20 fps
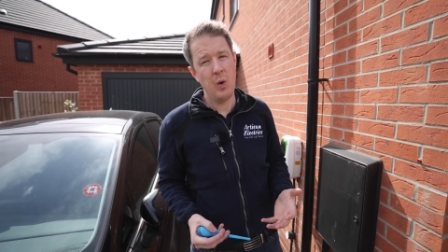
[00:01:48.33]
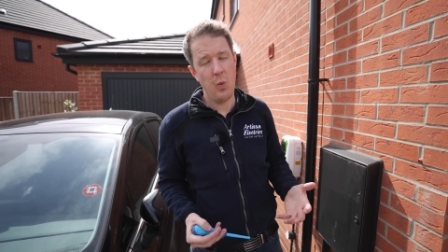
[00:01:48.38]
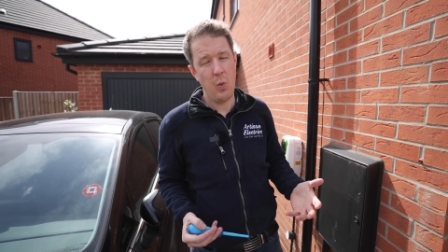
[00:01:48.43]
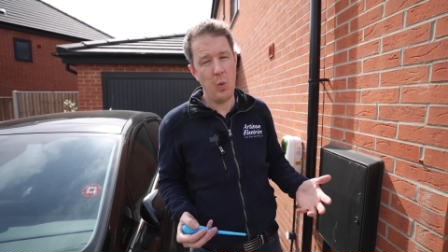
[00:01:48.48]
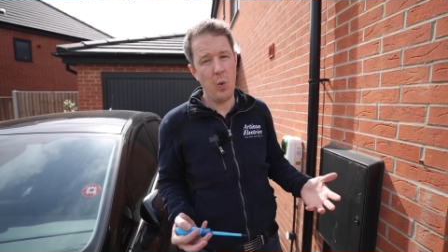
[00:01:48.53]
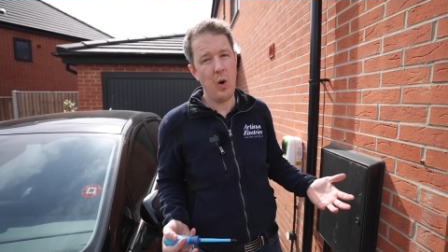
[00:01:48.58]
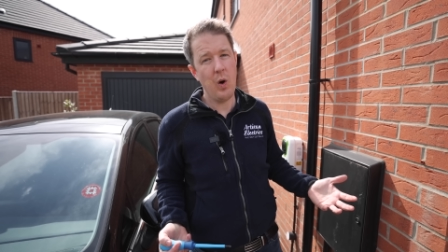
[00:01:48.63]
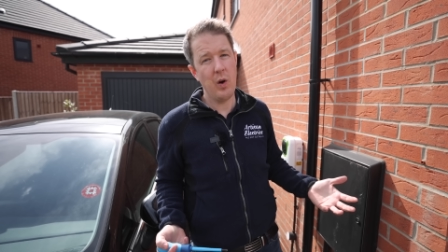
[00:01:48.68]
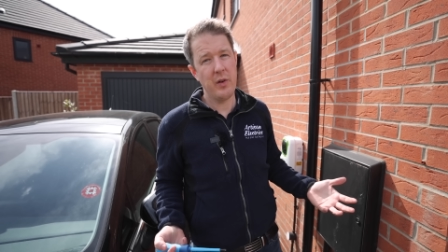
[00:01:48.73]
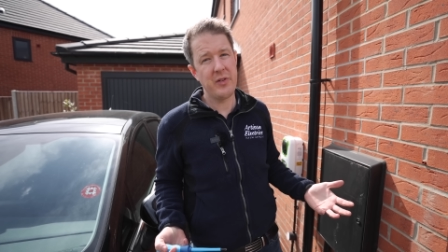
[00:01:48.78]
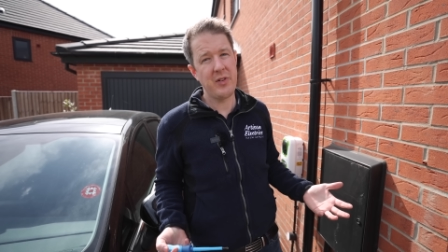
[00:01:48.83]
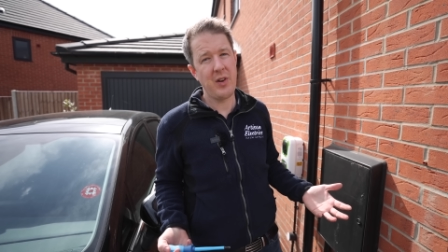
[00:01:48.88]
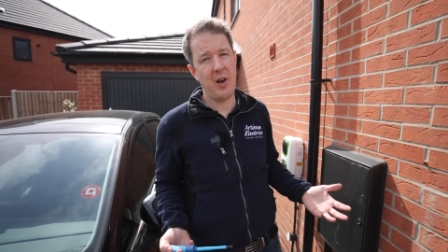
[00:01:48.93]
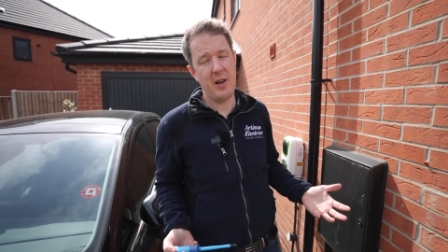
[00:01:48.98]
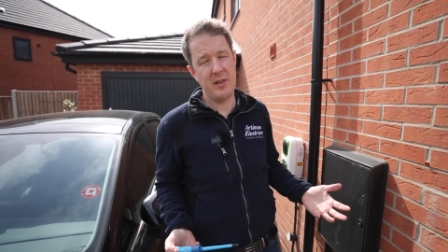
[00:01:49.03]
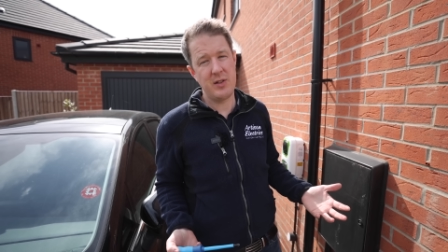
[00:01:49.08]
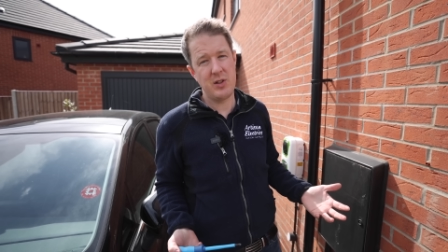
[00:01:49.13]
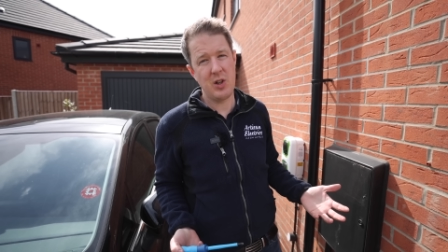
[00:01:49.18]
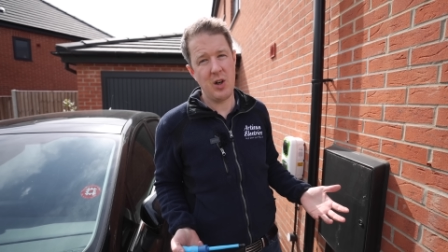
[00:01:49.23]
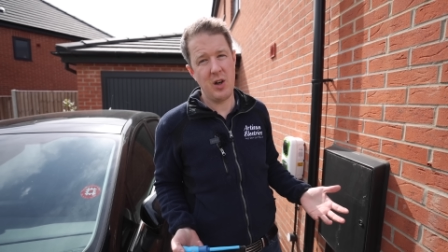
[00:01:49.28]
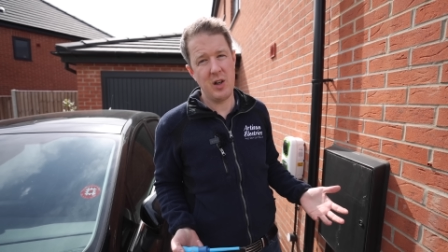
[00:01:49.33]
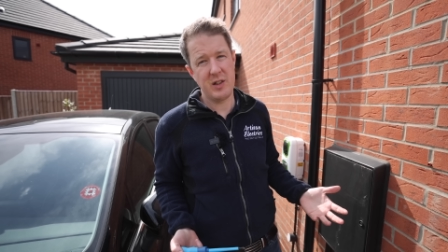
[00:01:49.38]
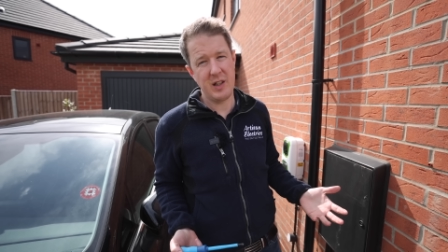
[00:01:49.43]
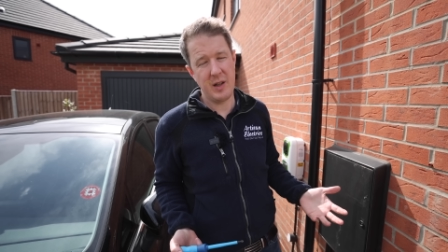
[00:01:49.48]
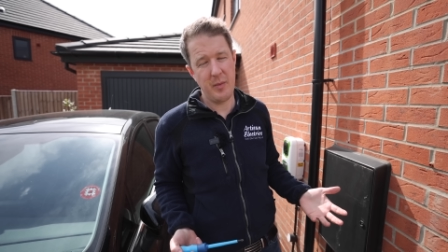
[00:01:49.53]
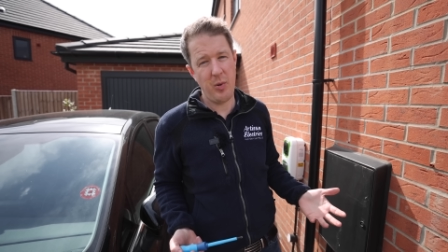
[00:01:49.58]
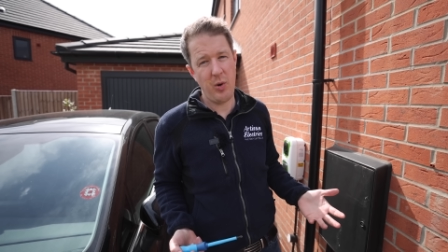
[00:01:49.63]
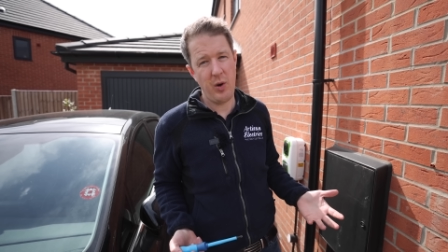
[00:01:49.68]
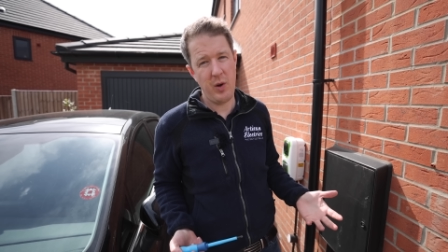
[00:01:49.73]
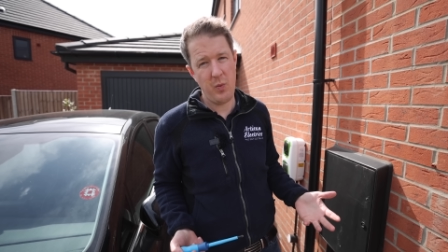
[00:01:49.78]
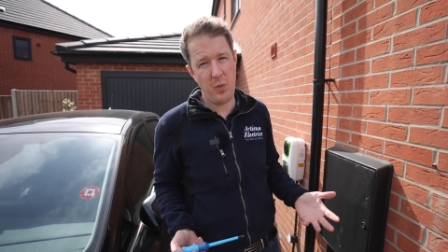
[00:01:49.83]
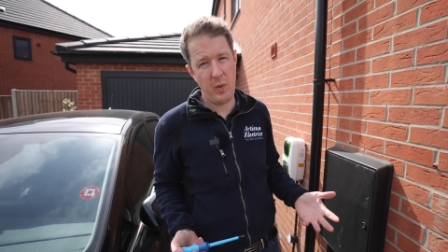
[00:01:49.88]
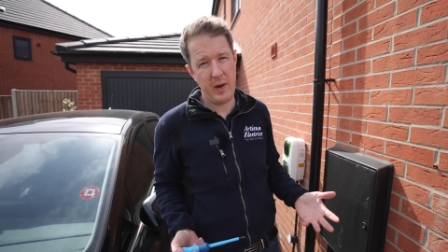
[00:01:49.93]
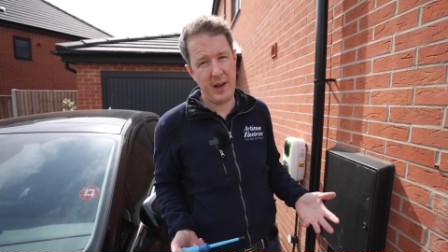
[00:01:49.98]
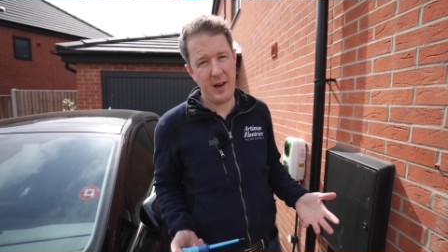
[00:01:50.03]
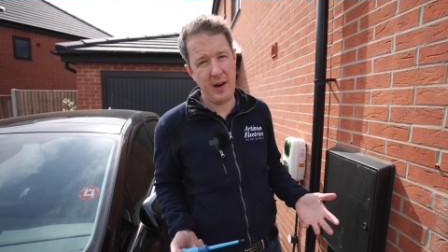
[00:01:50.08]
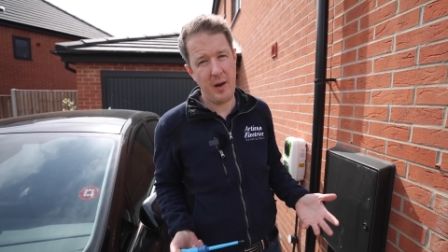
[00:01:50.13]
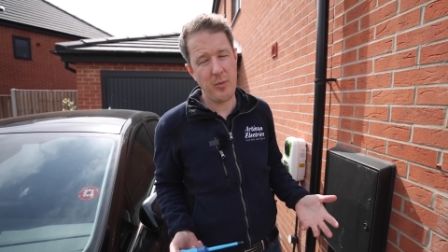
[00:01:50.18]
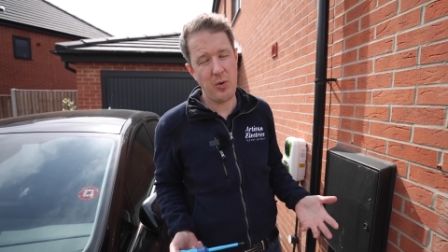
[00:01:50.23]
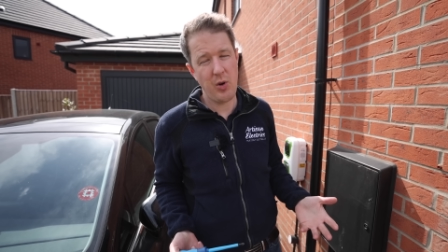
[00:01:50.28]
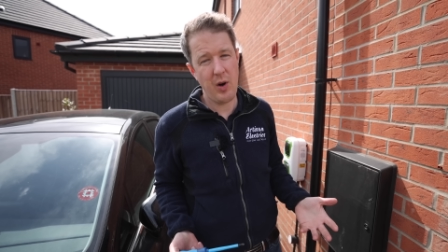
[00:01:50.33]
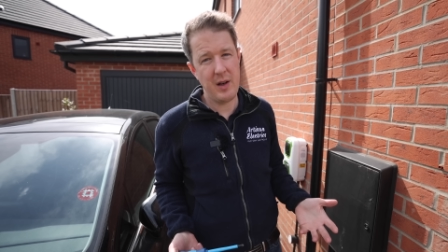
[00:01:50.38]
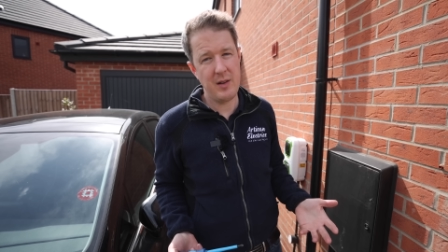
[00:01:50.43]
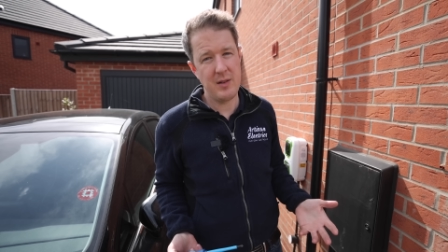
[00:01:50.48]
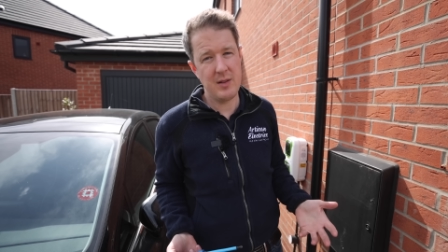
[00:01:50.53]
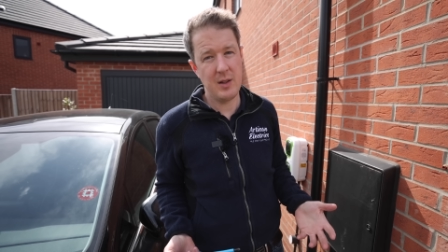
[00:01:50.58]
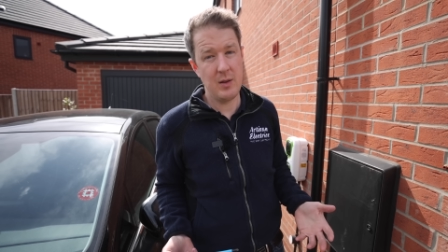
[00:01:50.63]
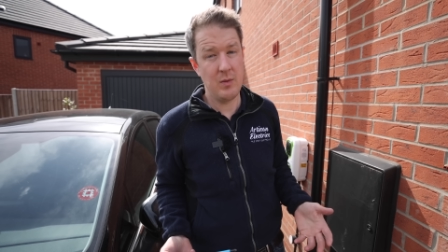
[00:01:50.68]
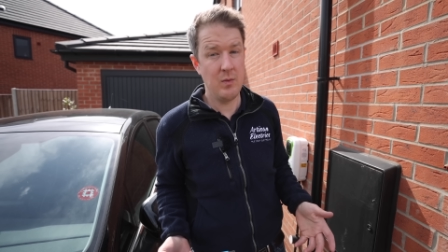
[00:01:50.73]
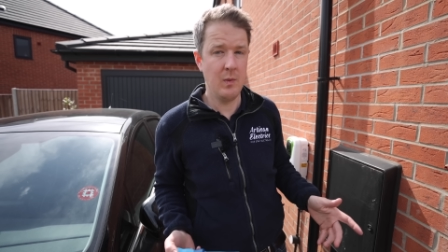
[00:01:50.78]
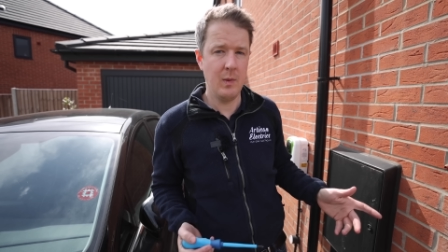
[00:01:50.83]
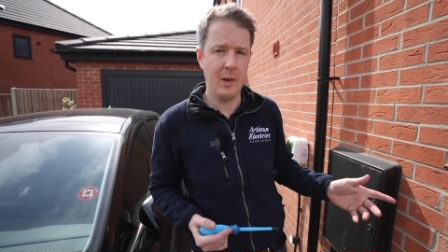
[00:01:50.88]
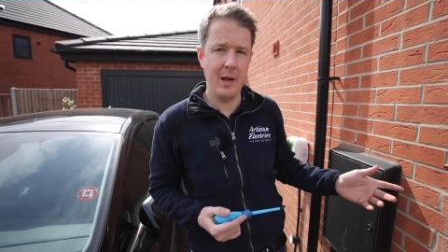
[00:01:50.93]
what size charging point we can upgrade to.